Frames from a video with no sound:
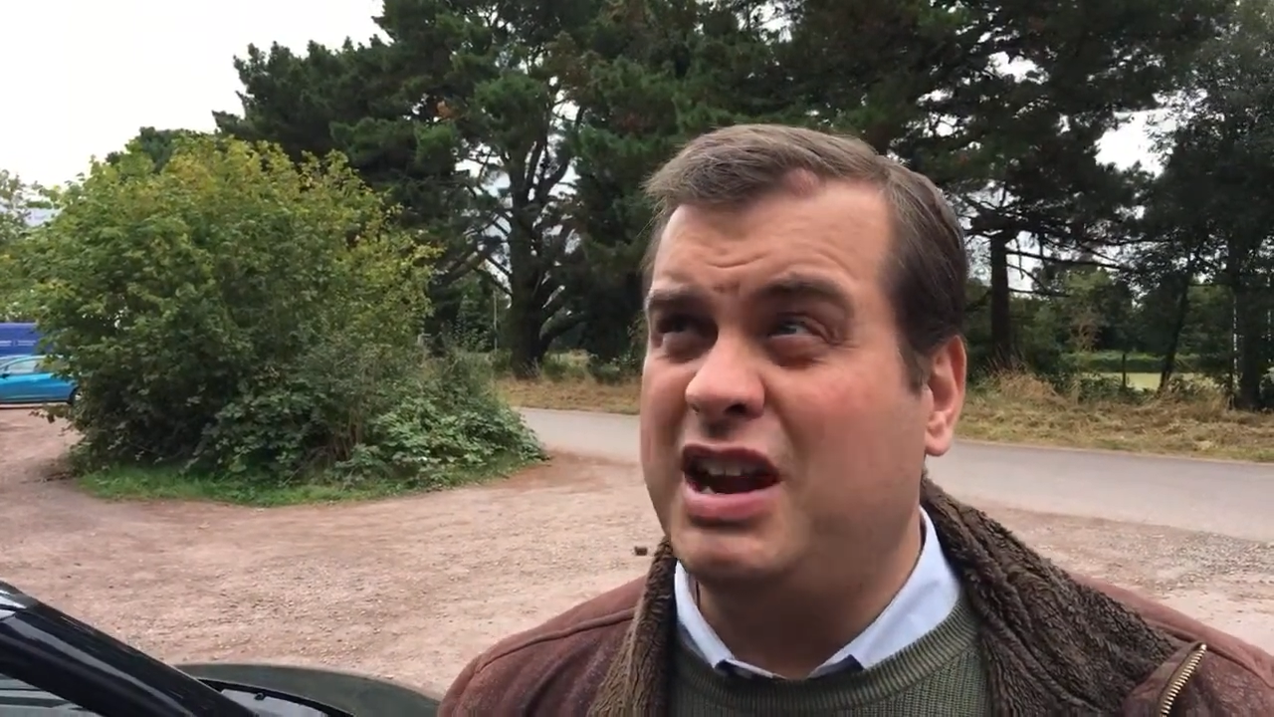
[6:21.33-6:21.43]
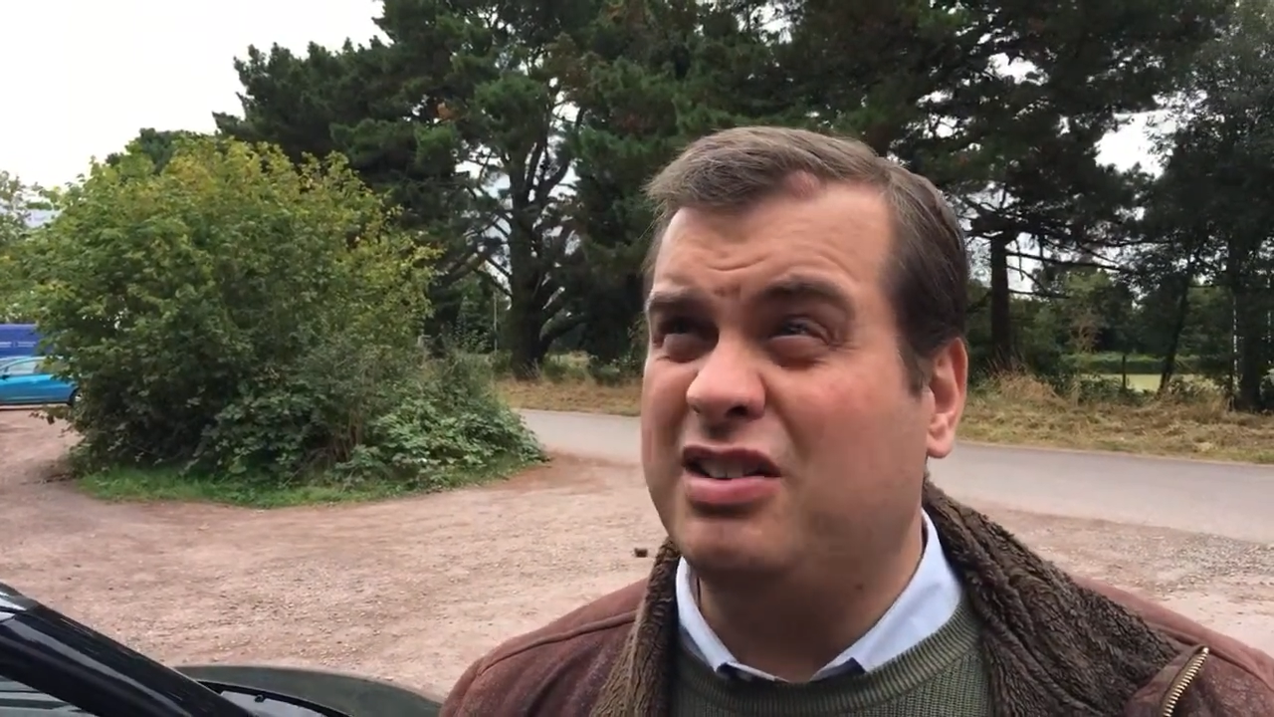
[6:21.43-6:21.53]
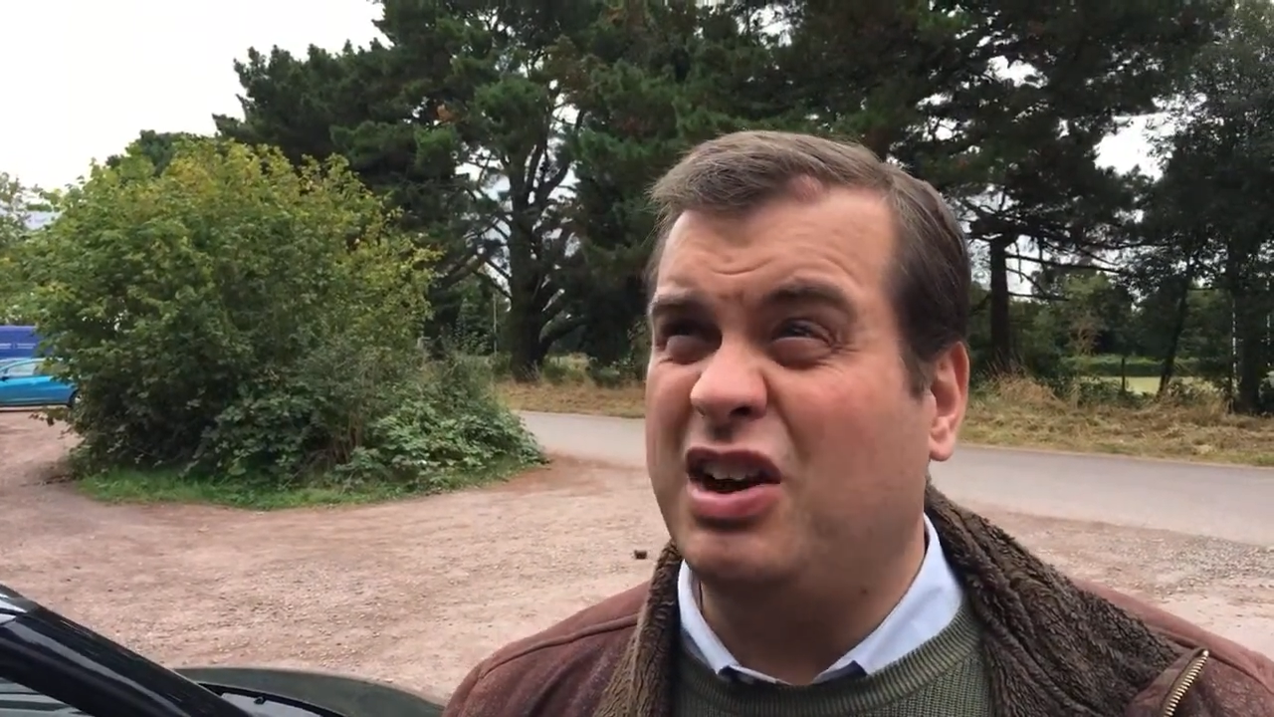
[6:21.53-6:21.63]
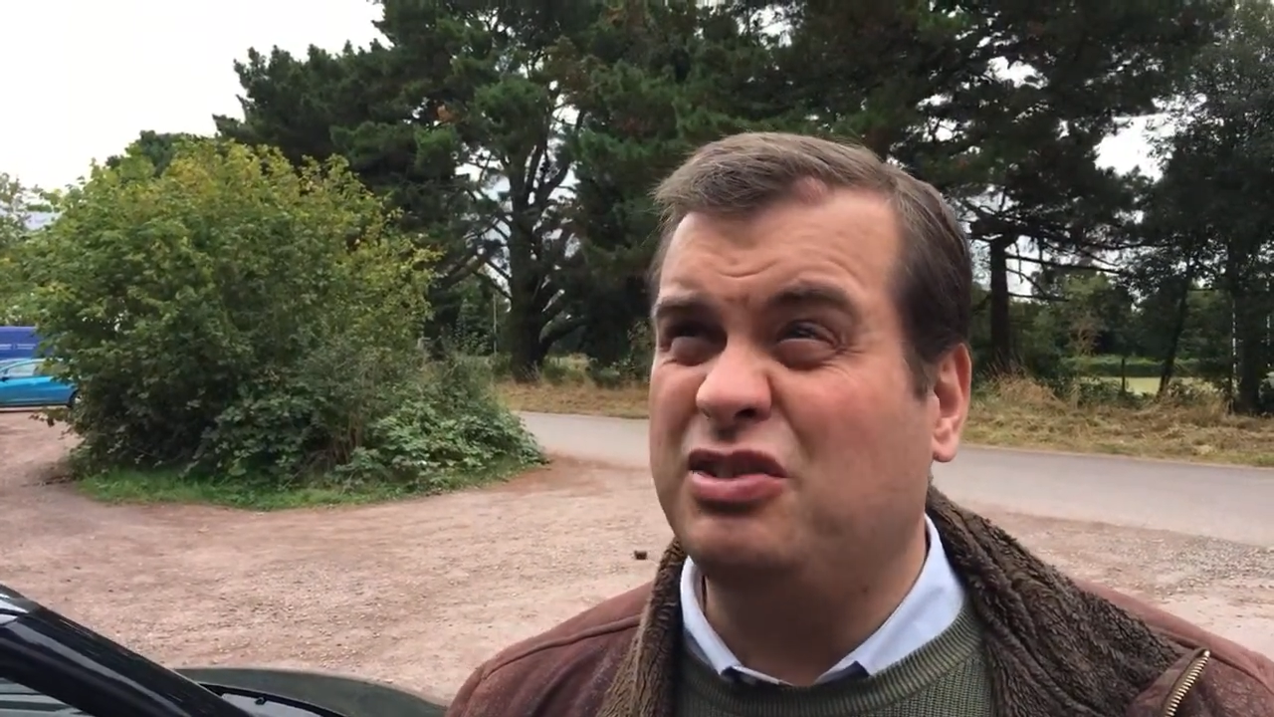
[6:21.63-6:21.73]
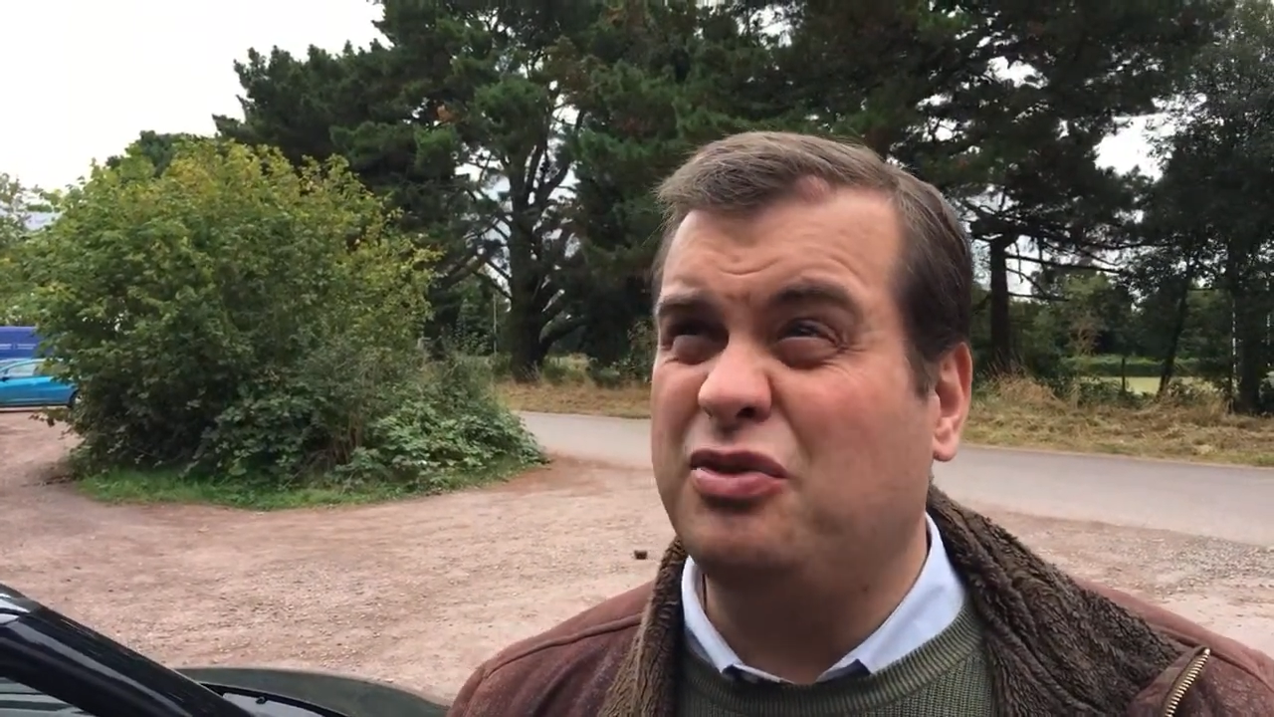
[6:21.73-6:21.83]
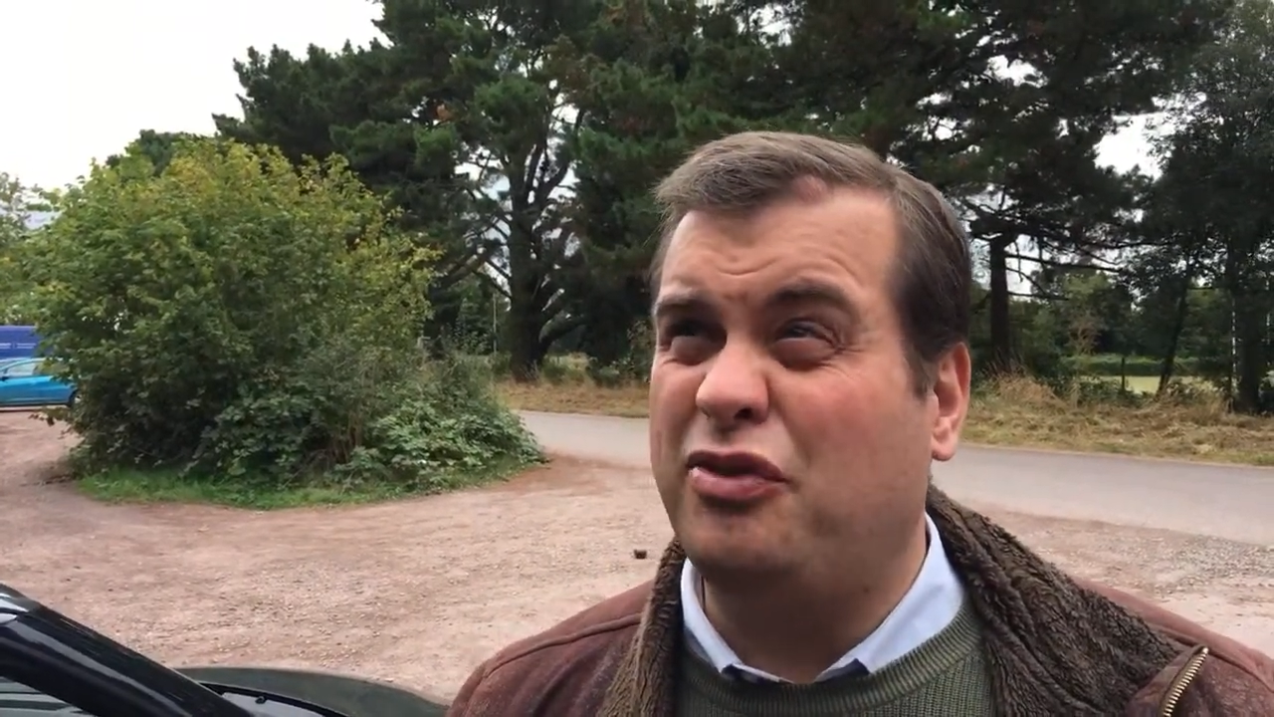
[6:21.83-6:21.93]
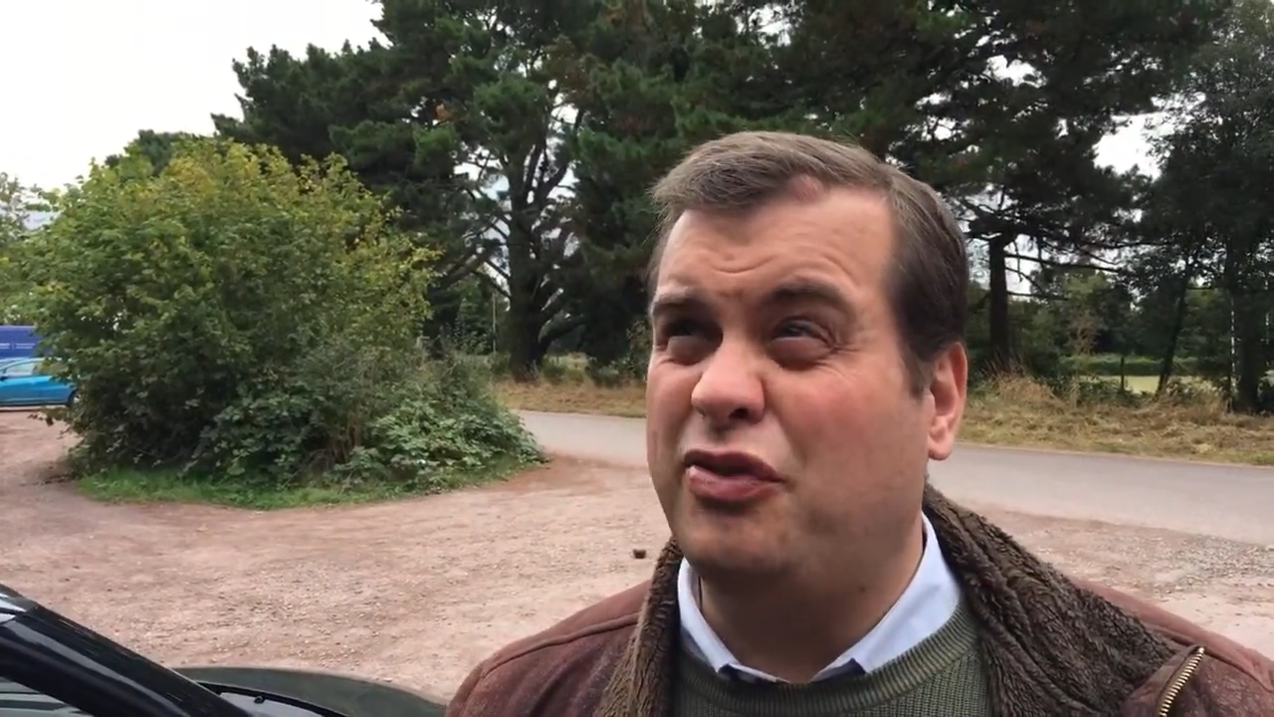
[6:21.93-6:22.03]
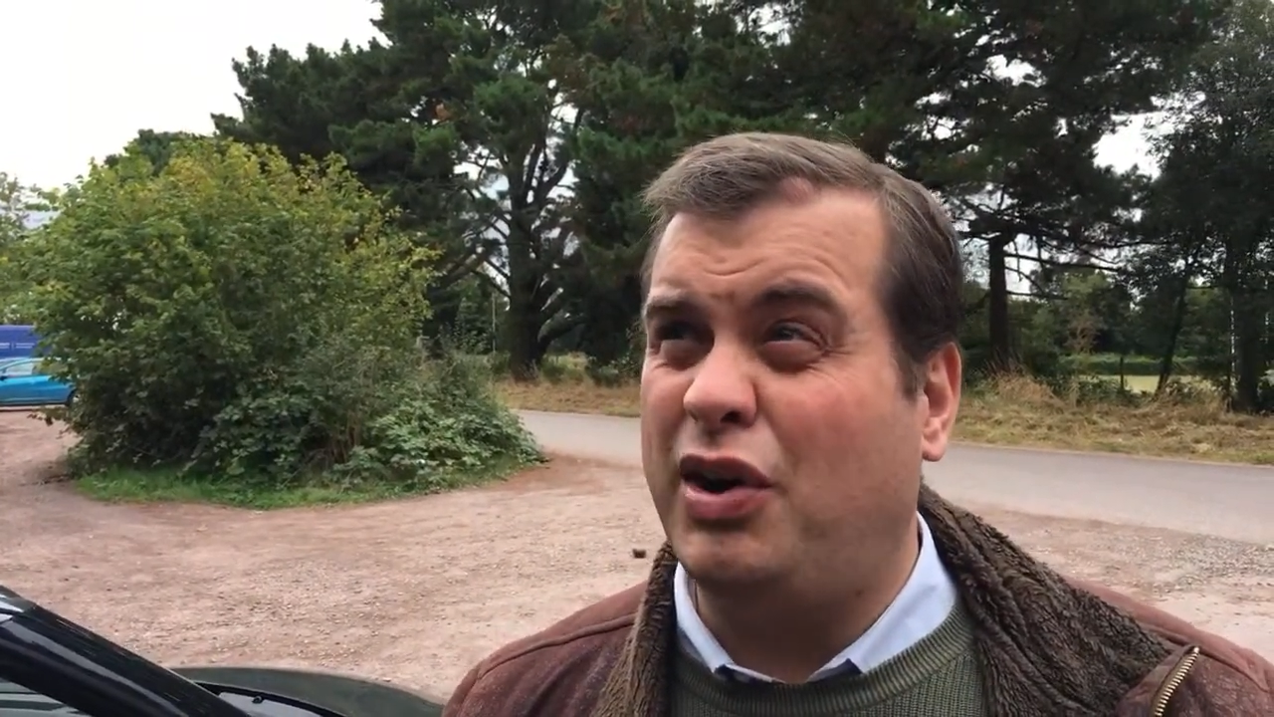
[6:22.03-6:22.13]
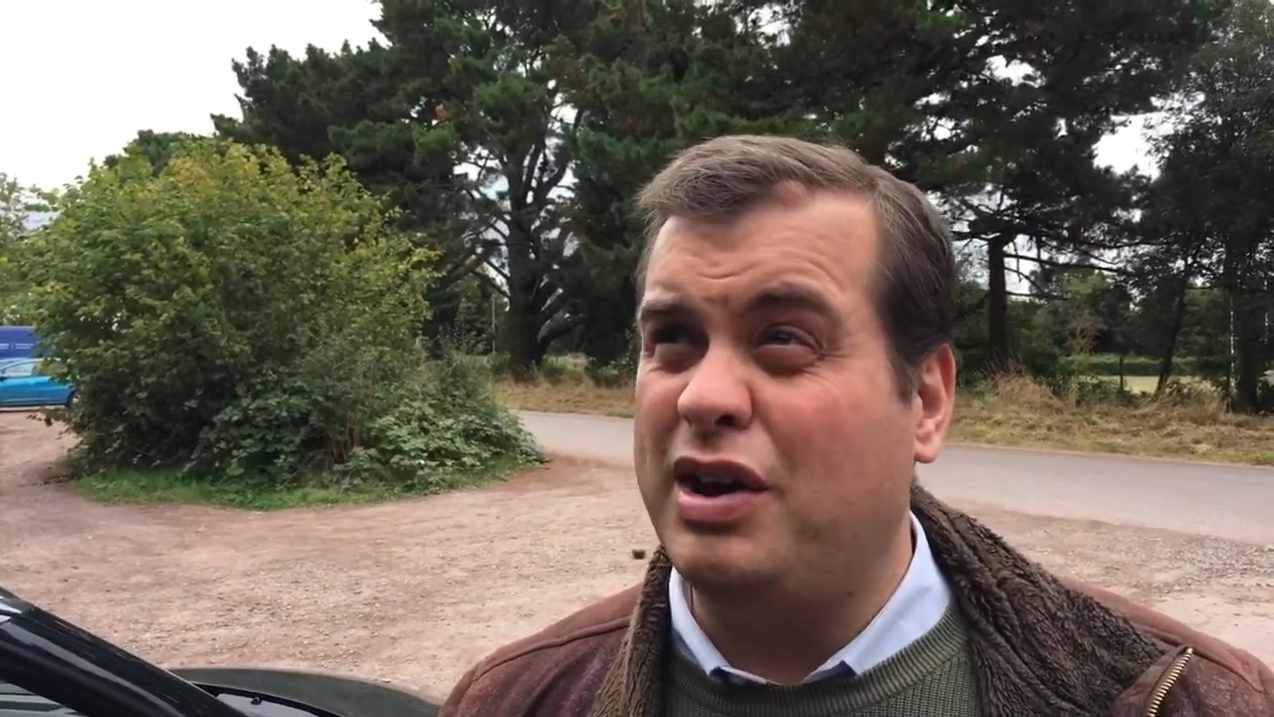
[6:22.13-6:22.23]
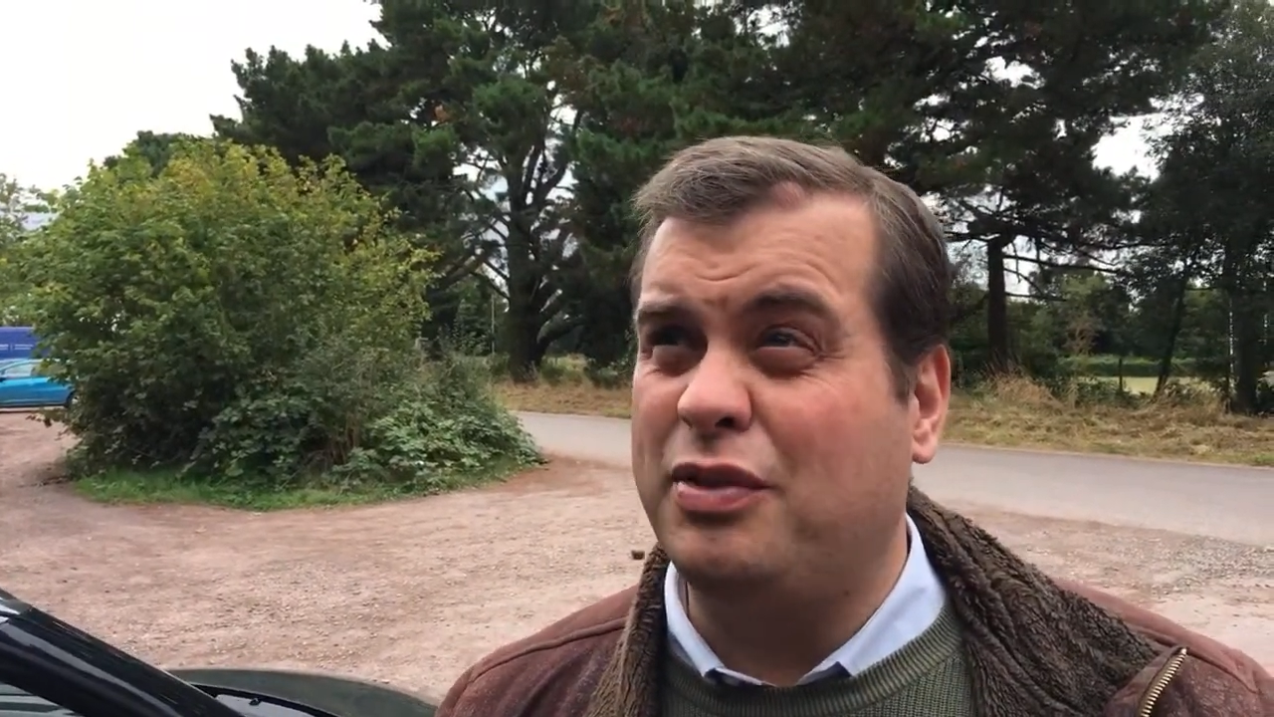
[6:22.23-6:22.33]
it's 105